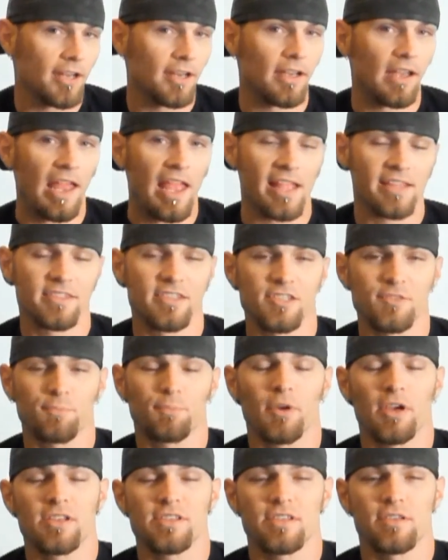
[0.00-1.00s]
of at this
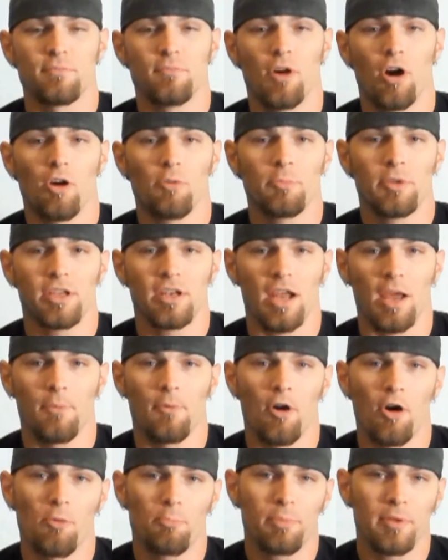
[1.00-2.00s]
present moment,
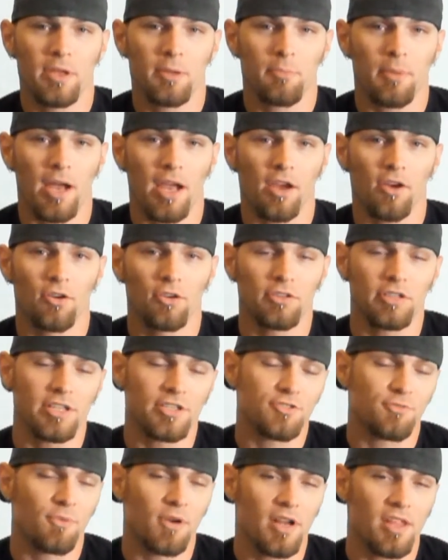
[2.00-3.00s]
I'm hoping by
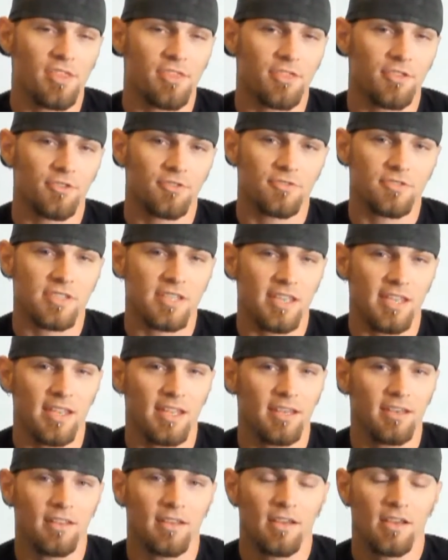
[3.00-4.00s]
early
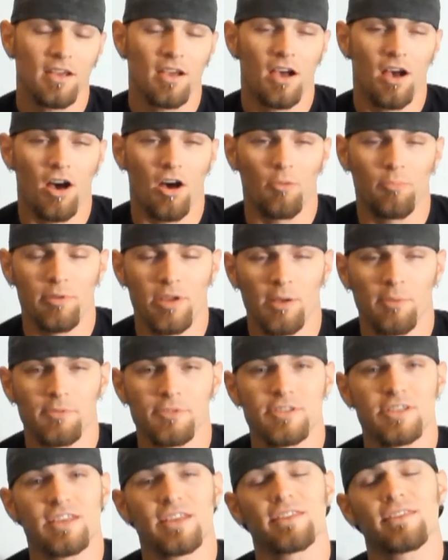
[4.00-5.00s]
2013, I'll be
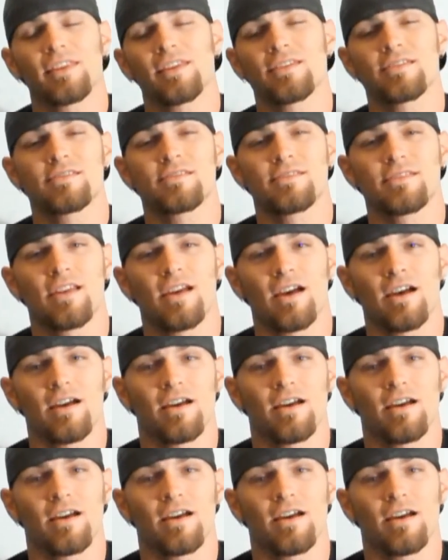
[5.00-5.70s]
able to get this